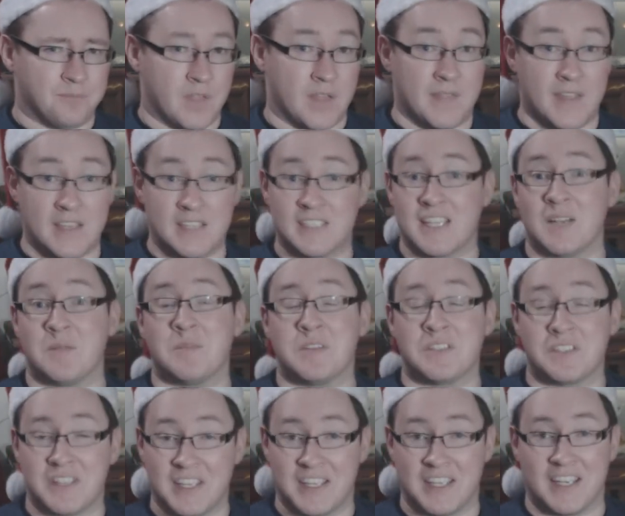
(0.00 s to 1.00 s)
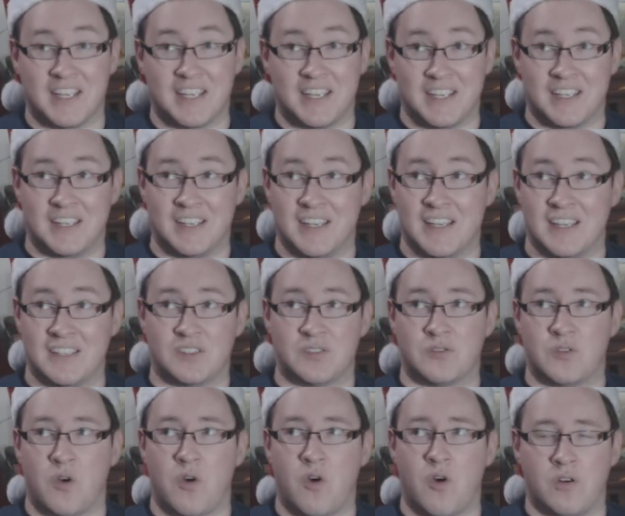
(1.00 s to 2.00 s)
and this cinema's like it's
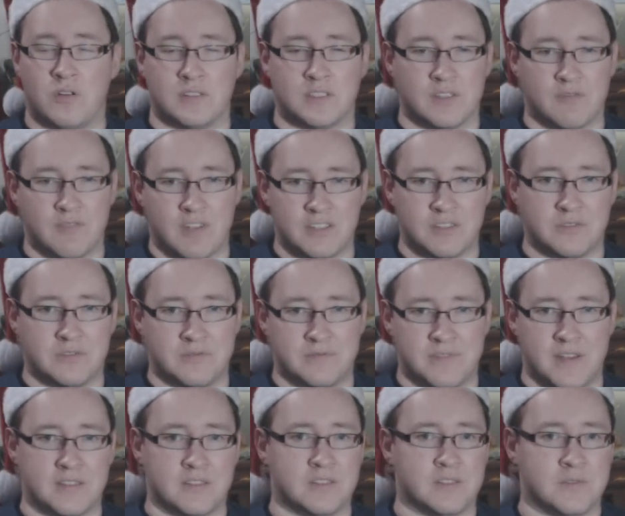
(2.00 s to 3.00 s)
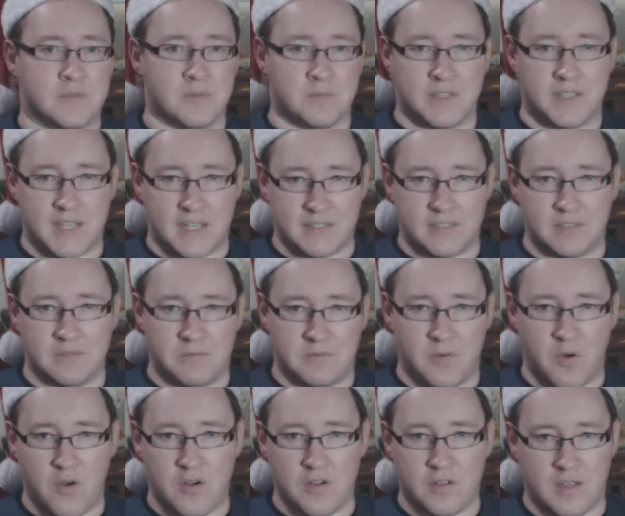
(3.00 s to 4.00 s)
got all its original fittings from like
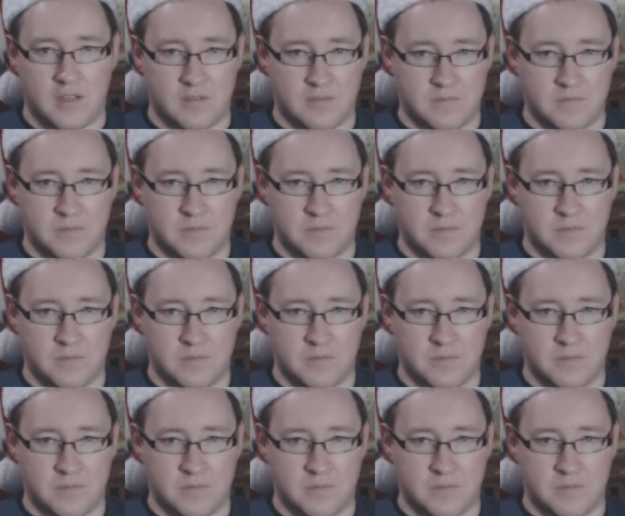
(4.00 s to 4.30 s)
1940,